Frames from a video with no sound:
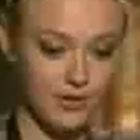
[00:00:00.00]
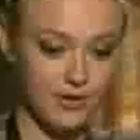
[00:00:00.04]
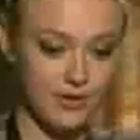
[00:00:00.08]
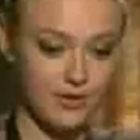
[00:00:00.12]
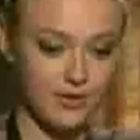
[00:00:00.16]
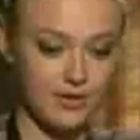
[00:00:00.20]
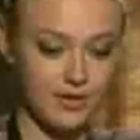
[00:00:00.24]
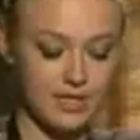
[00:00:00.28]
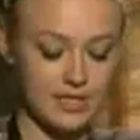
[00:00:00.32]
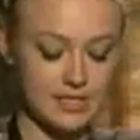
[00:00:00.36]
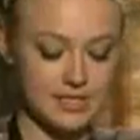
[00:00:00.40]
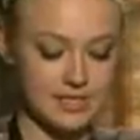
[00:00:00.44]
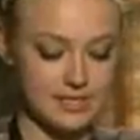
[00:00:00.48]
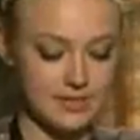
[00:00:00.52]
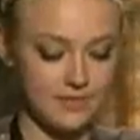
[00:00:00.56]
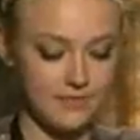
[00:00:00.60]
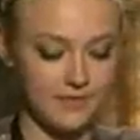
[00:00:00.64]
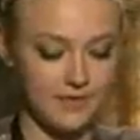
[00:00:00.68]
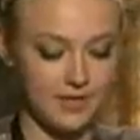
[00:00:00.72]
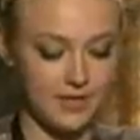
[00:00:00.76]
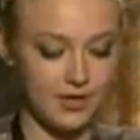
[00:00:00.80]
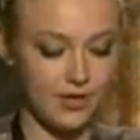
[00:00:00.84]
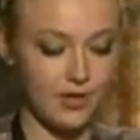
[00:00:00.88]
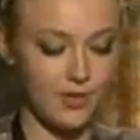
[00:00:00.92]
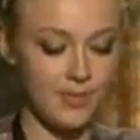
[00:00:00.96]
it's so
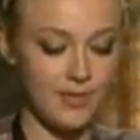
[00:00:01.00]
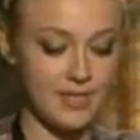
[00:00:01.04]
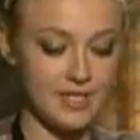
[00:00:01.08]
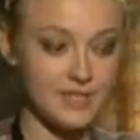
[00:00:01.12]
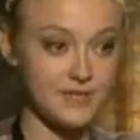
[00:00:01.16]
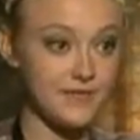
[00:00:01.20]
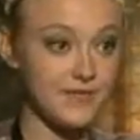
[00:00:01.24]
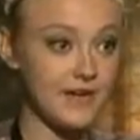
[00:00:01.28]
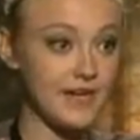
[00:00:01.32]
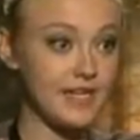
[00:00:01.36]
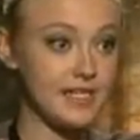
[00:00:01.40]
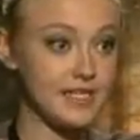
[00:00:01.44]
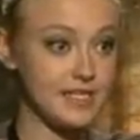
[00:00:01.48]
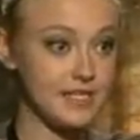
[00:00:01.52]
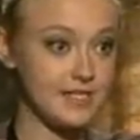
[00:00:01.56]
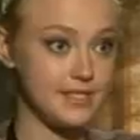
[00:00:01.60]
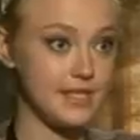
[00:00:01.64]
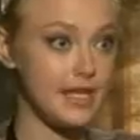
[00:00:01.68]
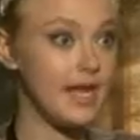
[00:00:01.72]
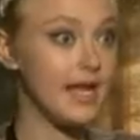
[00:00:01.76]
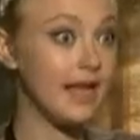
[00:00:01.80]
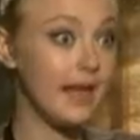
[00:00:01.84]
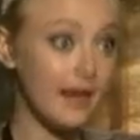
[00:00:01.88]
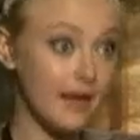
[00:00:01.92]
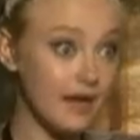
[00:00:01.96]
funny. Her best friend is
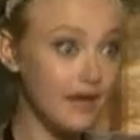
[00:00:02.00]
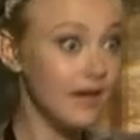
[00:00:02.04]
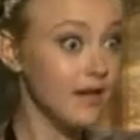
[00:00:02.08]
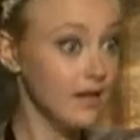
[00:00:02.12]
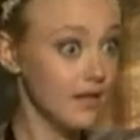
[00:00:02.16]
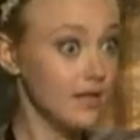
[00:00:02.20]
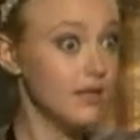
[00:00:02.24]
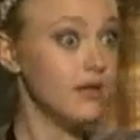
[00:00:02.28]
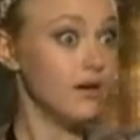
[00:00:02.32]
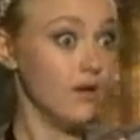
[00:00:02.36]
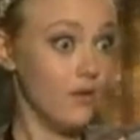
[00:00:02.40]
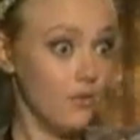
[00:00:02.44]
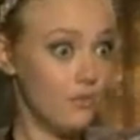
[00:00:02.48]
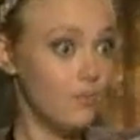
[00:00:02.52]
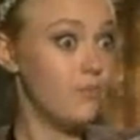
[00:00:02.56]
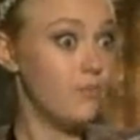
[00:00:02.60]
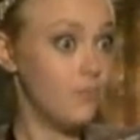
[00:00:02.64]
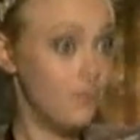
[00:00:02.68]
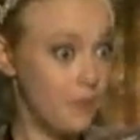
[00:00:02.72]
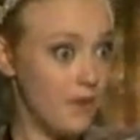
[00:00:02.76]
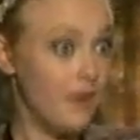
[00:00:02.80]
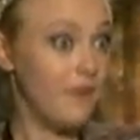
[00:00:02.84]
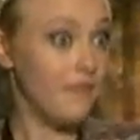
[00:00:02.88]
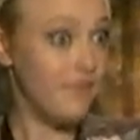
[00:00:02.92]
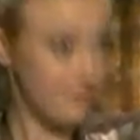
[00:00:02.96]
like
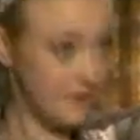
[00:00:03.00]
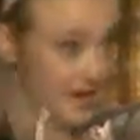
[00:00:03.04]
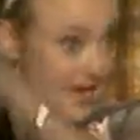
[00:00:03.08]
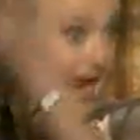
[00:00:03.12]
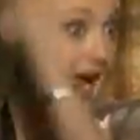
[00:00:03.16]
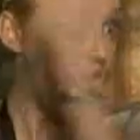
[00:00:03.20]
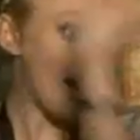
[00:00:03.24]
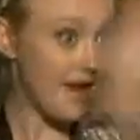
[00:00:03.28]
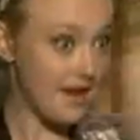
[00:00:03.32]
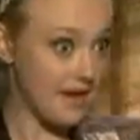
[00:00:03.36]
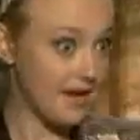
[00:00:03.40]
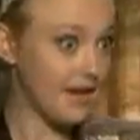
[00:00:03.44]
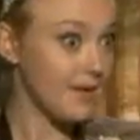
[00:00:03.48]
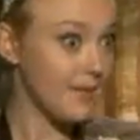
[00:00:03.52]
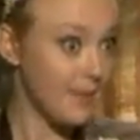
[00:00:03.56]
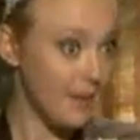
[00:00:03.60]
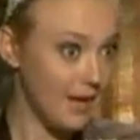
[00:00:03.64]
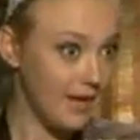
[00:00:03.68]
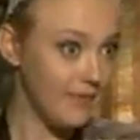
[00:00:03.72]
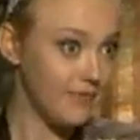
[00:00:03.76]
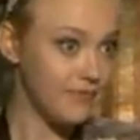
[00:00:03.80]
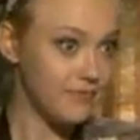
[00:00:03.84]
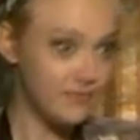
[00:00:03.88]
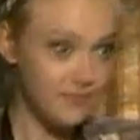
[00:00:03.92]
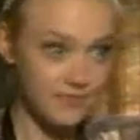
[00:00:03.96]
a fanatic
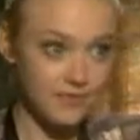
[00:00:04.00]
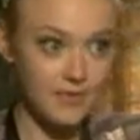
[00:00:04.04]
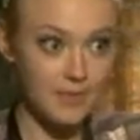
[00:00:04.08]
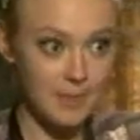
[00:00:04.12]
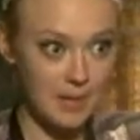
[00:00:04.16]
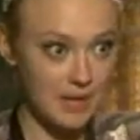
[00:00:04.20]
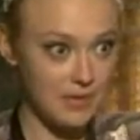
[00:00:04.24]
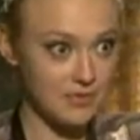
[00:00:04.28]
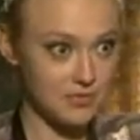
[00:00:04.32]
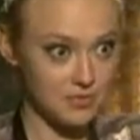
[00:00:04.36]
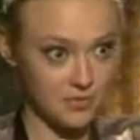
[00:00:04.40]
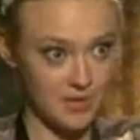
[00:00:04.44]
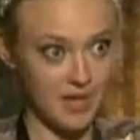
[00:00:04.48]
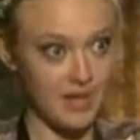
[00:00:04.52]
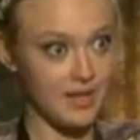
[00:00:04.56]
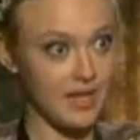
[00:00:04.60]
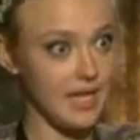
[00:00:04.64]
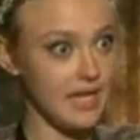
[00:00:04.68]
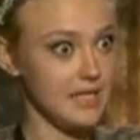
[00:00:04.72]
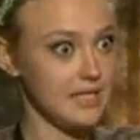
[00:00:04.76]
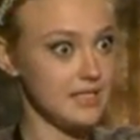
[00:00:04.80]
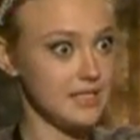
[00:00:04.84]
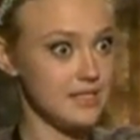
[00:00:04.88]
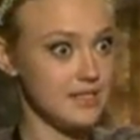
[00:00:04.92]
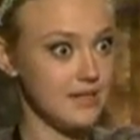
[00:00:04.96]
about
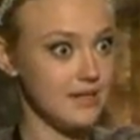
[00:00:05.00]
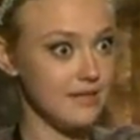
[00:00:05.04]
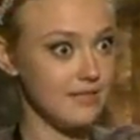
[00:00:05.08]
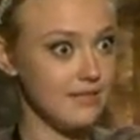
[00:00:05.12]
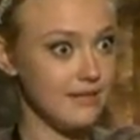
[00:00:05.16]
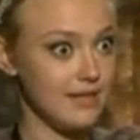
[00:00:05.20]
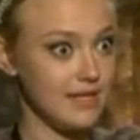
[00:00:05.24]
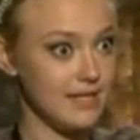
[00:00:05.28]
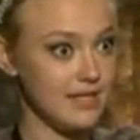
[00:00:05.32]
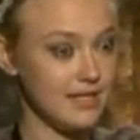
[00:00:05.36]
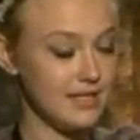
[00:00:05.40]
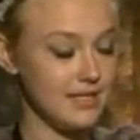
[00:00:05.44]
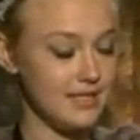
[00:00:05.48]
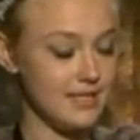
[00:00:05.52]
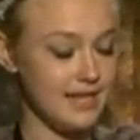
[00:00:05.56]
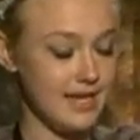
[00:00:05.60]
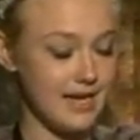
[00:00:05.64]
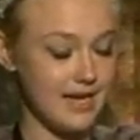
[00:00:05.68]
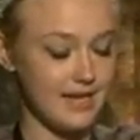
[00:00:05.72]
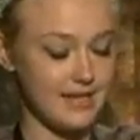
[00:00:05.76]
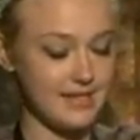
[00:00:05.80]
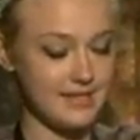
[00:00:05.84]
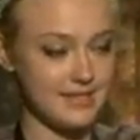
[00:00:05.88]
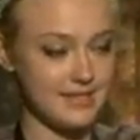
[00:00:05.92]
Twilight. So yeah. So